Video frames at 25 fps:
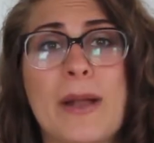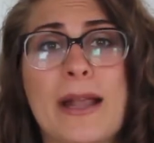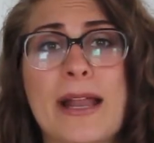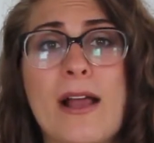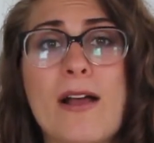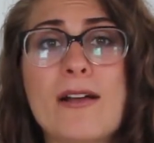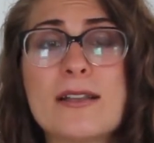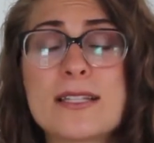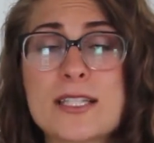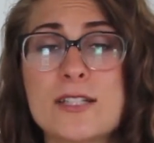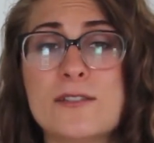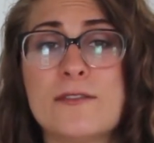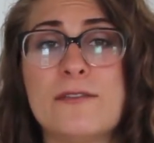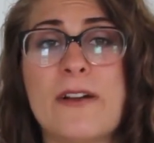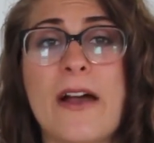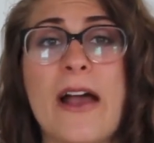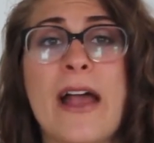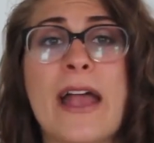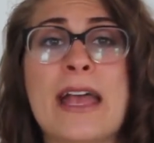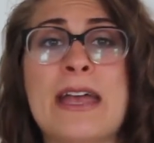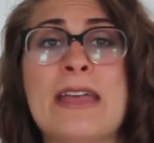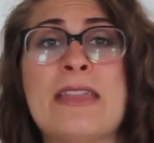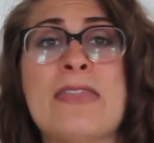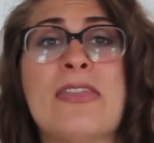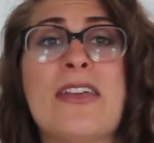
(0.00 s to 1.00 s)
but I also
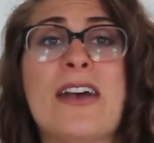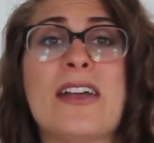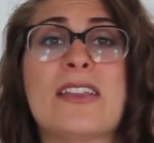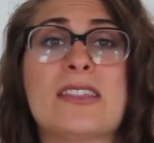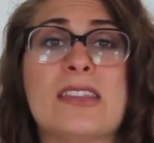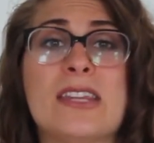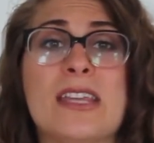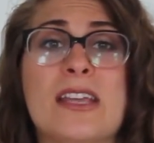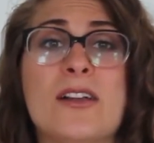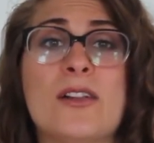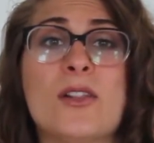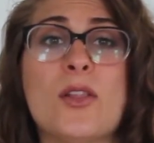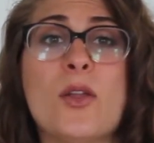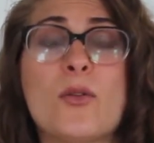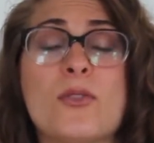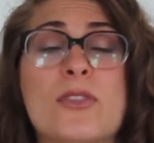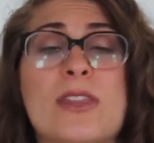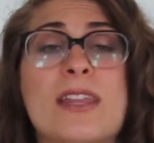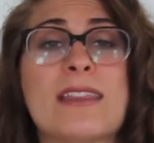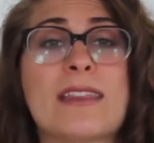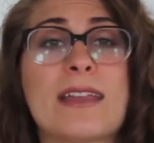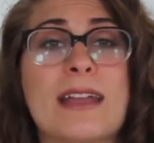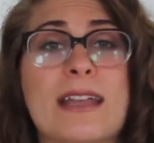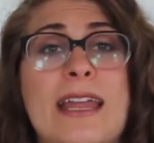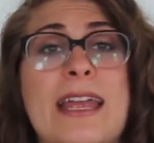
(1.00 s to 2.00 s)
find that the
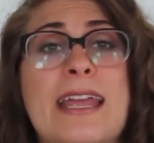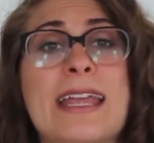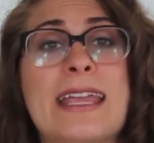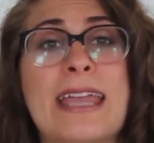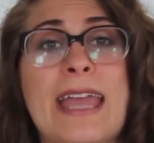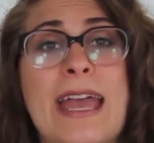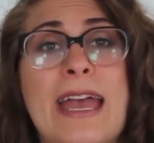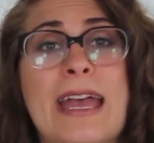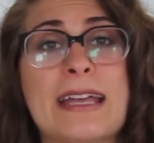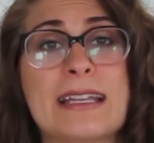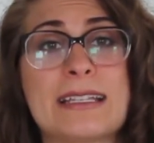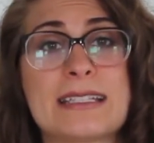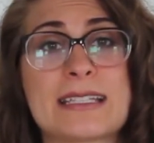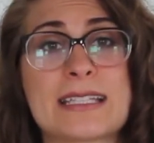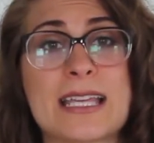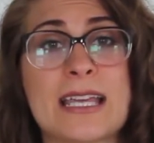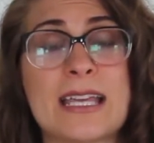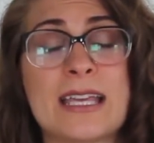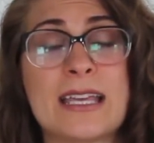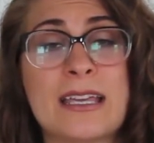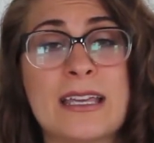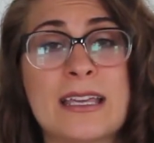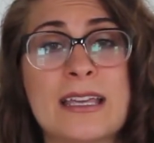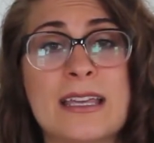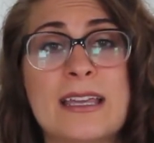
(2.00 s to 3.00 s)
clothing that I get
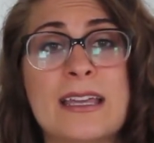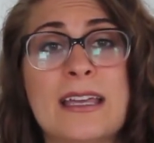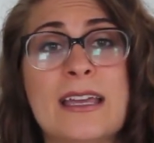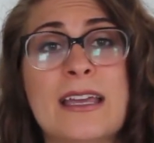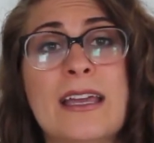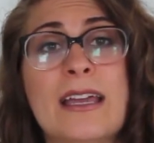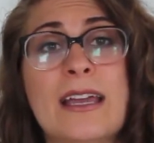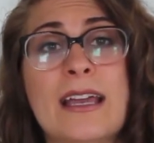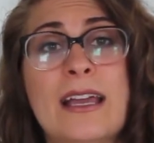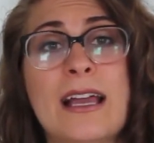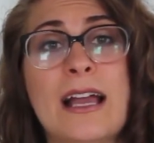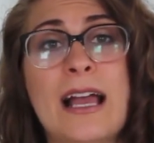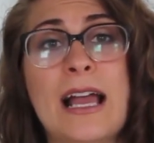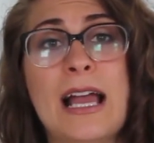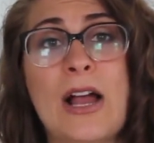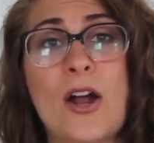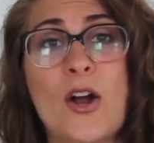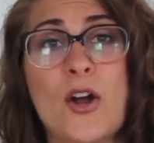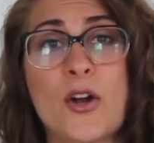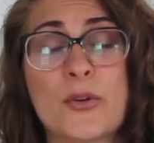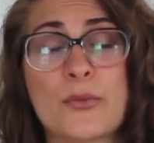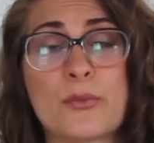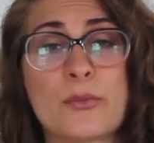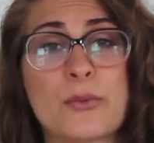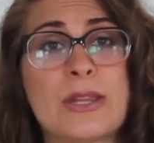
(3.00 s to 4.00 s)

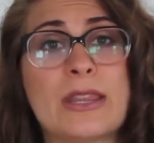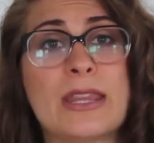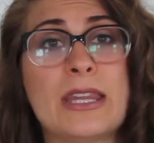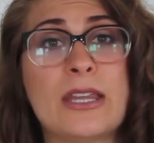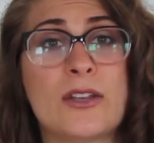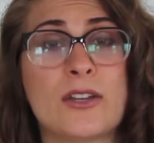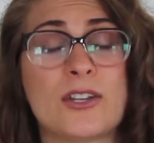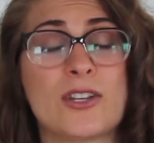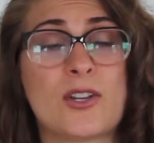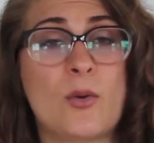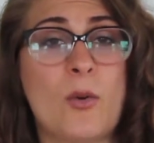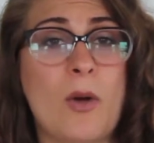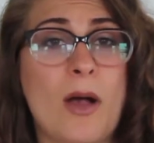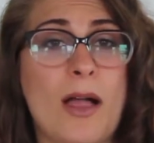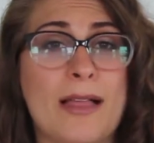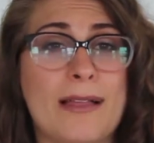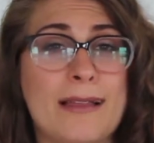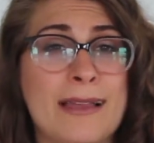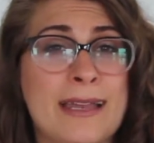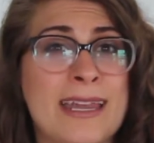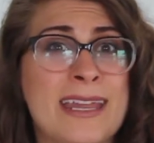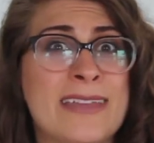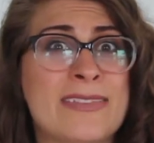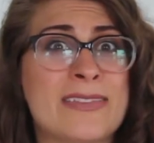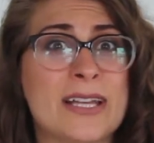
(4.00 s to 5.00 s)
are really good
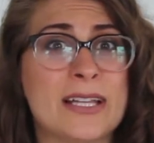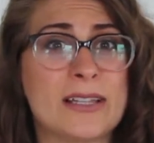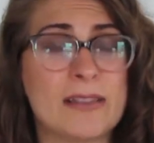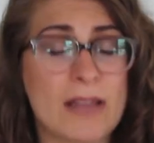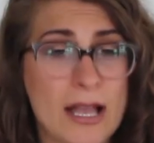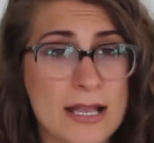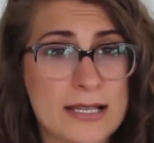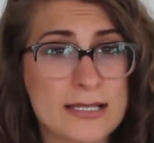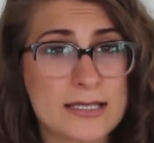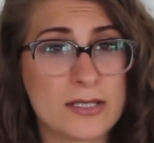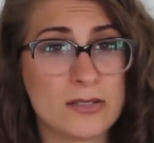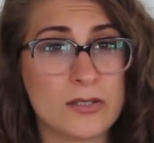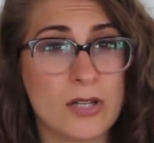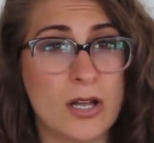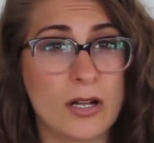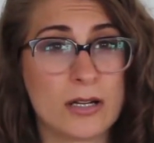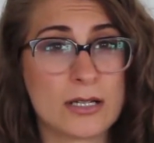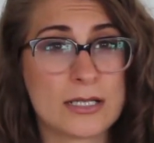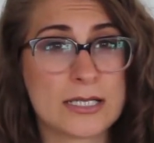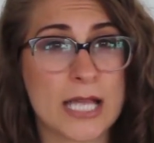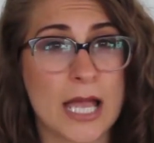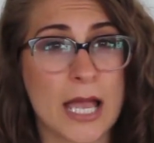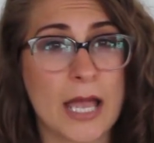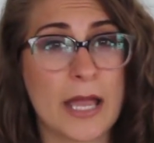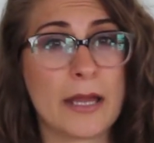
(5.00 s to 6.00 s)
quality and they last a
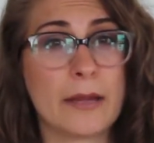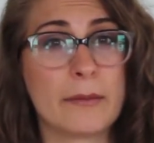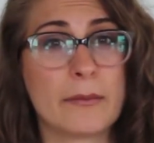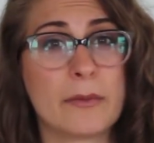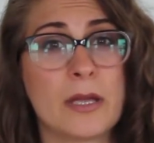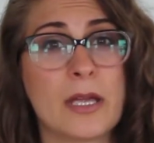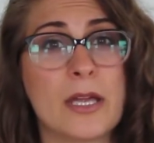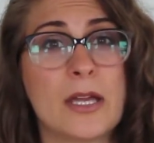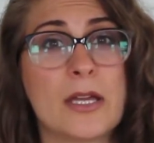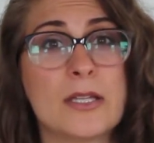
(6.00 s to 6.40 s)
long time.